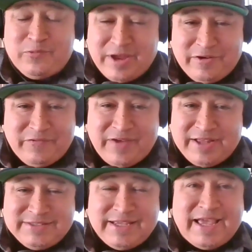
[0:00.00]
Raider
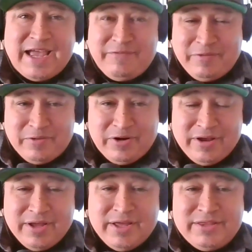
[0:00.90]
fans
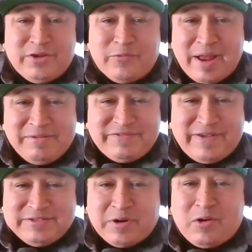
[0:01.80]
everywhere. The Rams
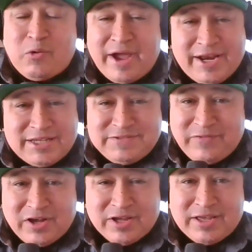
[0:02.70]
fans were quiet as
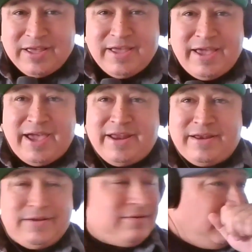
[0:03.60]
fuck.
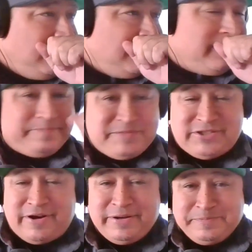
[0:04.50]
And
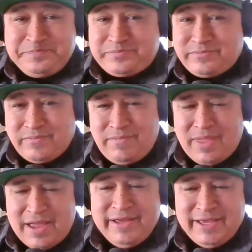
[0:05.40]
sorry.
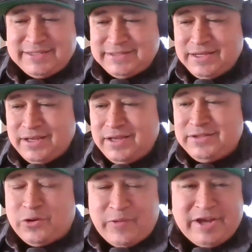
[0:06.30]
And yes,
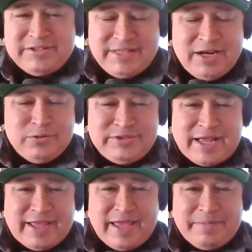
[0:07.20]
the Raiders did lose
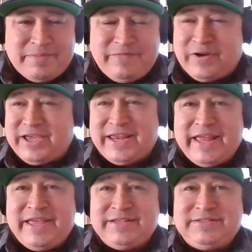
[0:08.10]
that game. Fucking
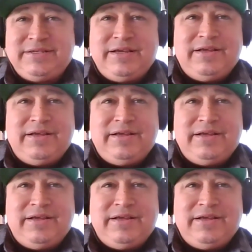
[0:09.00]
idiots.